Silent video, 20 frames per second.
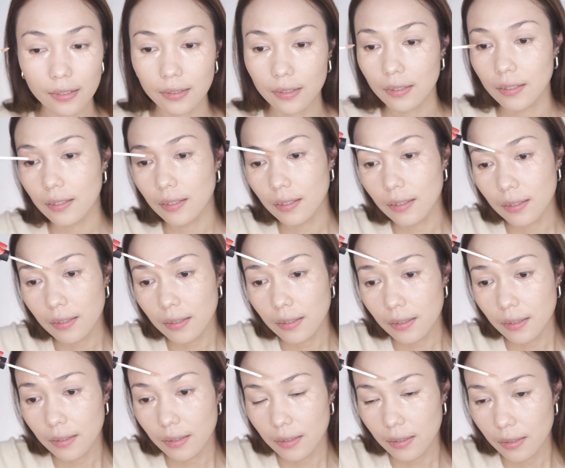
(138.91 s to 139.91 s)
Next
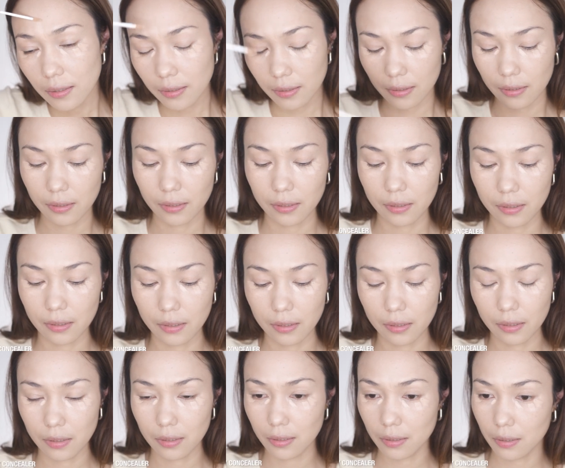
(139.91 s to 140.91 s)
is this NARS
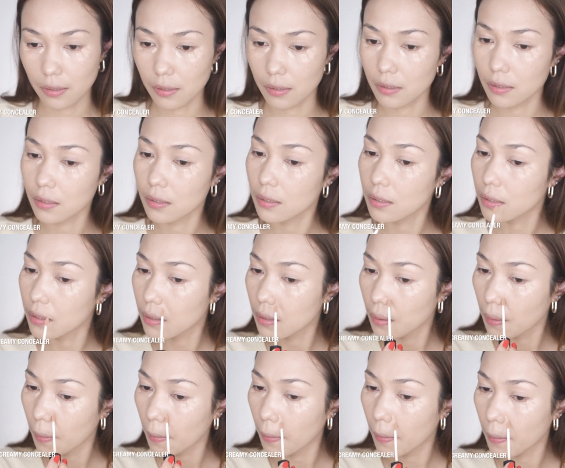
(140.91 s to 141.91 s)
Radiant Creamy
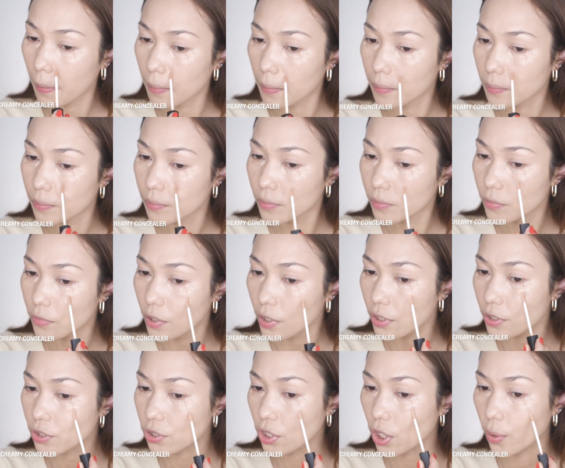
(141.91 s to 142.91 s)
Concealer.
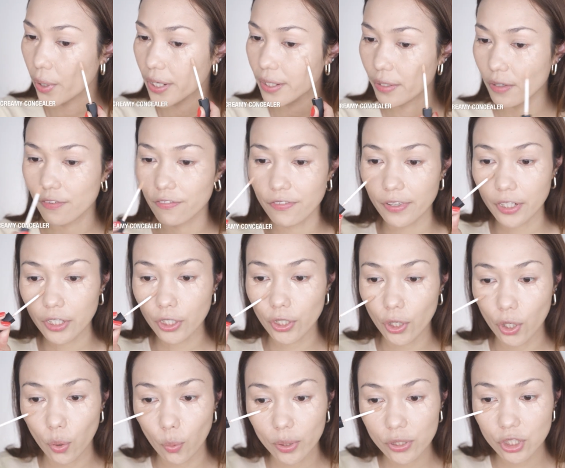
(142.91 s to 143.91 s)
So in her
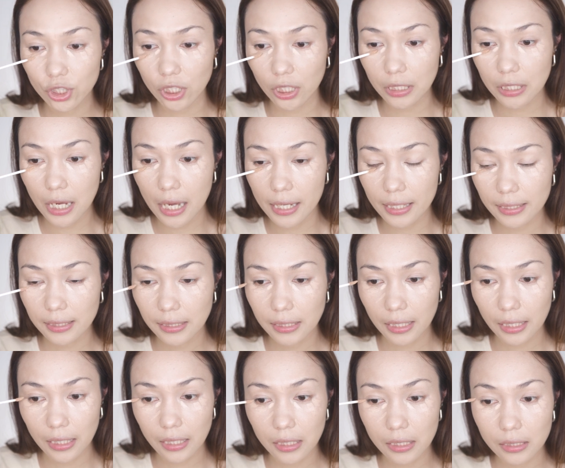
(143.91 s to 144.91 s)
video, what she does
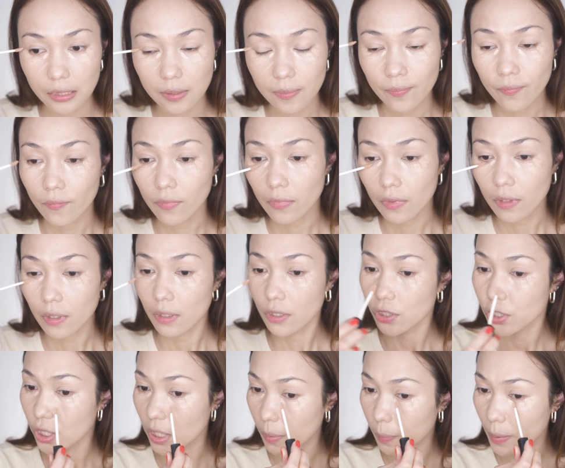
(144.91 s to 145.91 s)
is
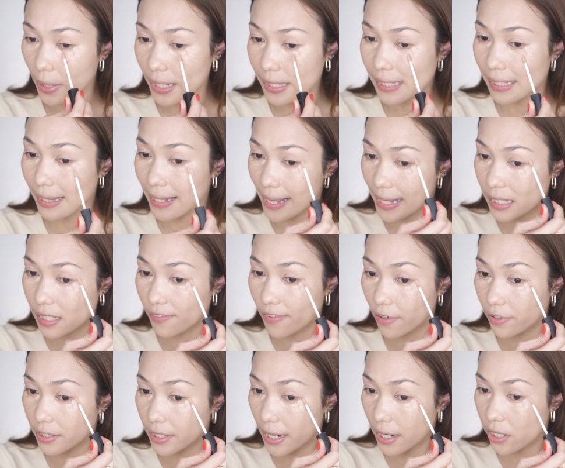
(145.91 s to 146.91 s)
she applies less
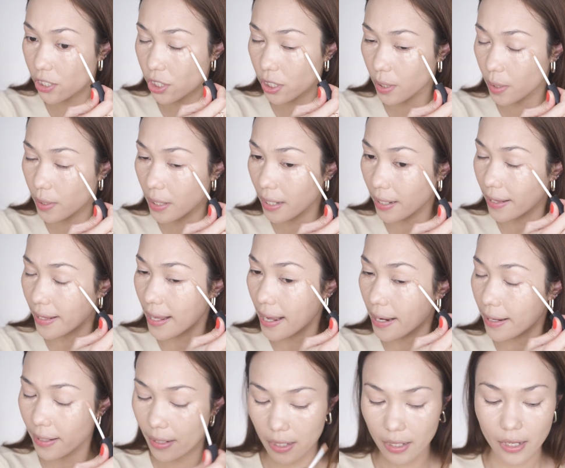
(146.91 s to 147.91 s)
foundation, and
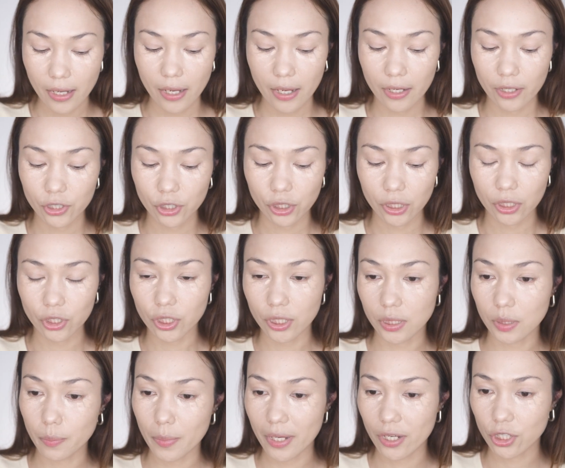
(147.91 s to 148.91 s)
then she
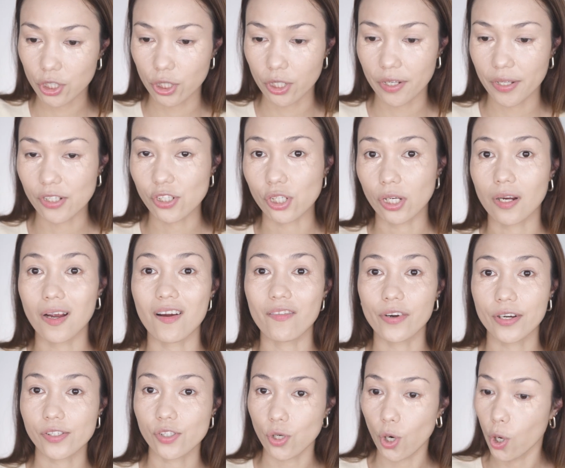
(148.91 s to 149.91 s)
just makes sure that she
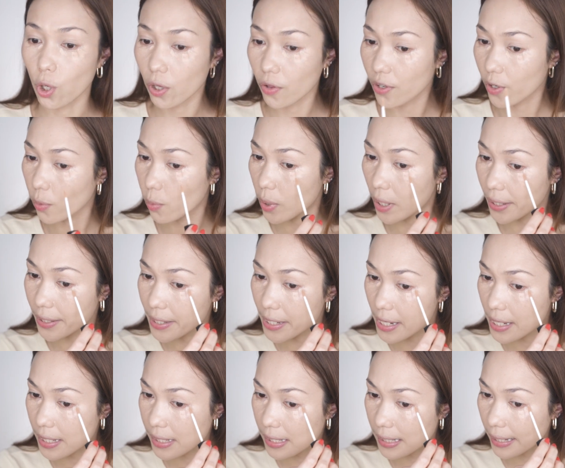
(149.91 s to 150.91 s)
covers all the
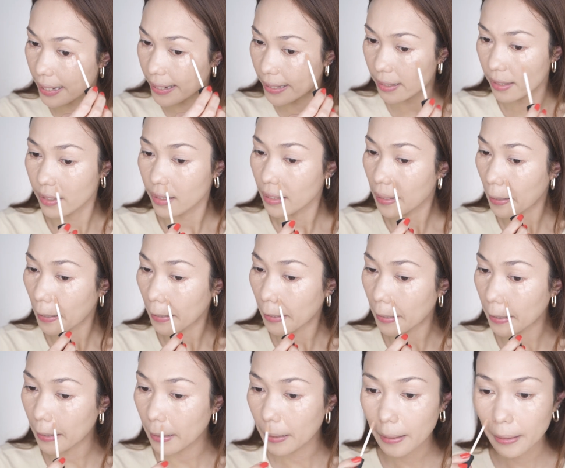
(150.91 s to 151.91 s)
redness, like
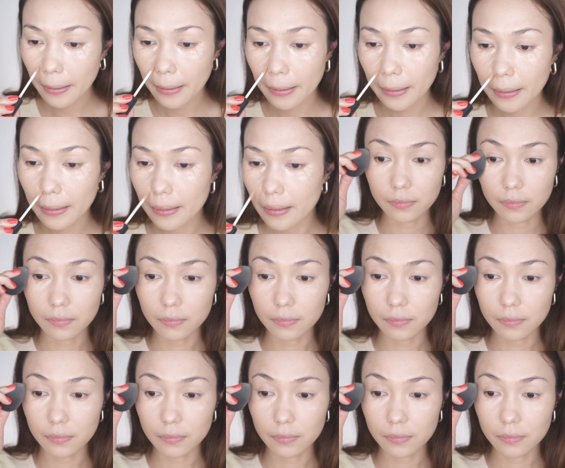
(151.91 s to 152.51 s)
here.